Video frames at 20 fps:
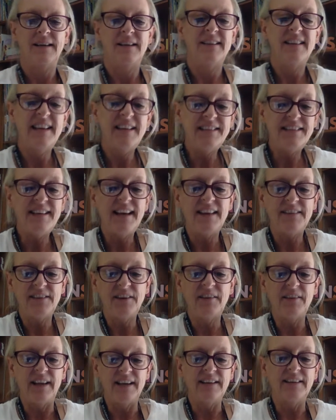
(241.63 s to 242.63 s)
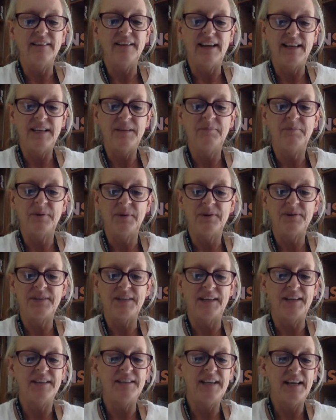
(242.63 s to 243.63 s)
They sat there like a line of birds
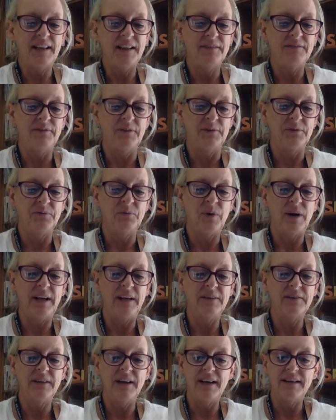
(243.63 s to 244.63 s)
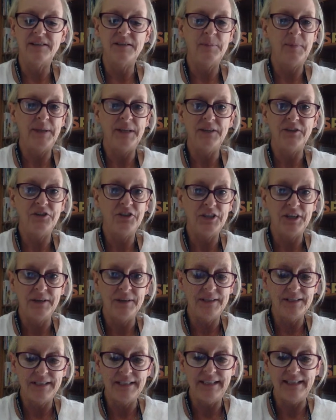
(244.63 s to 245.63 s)
on a telephone wire, gossiping and
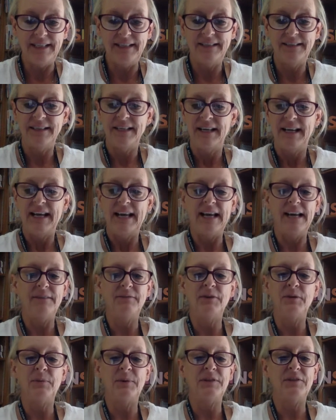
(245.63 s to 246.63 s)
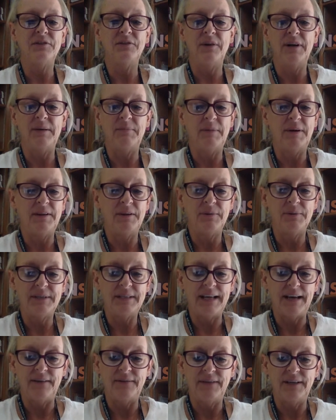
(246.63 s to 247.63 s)
sharing tea. Everyone's grandmother was
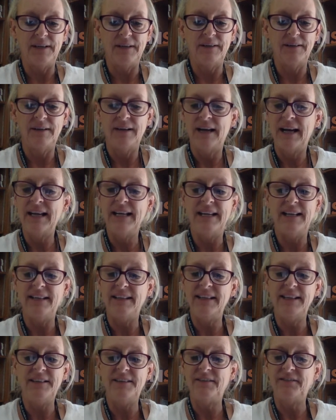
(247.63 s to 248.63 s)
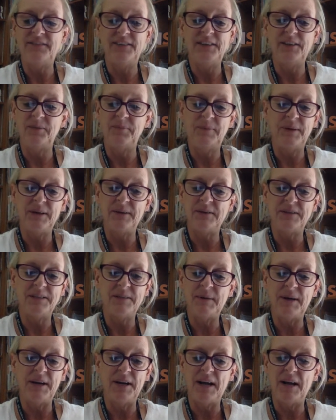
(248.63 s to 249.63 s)
out there. I didn't need to feel embarrassed
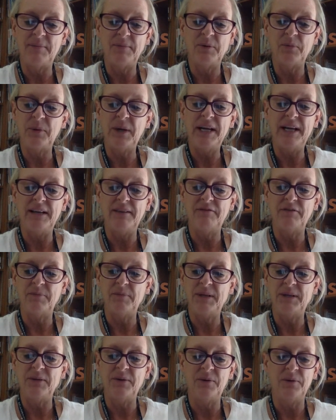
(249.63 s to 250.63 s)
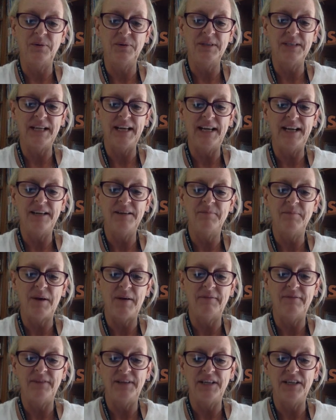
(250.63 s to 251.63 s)
about Amma waiting for me the whole day,
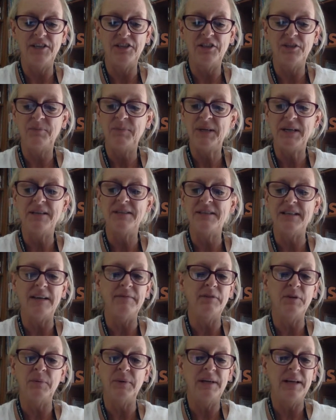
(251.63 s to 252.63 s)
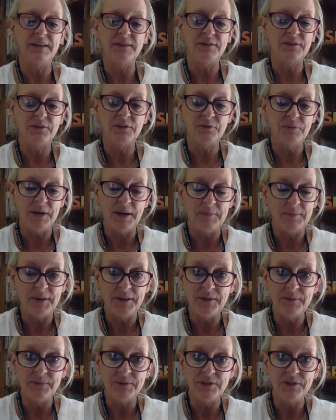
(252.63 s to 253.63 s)
Mom finished, because everyone else's
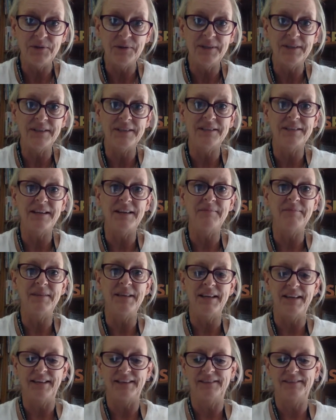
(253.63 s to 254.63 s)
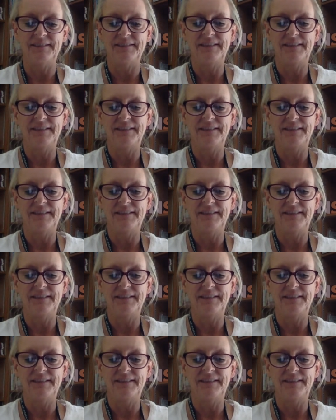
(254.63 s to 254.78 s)
grandmother was doing the same thing.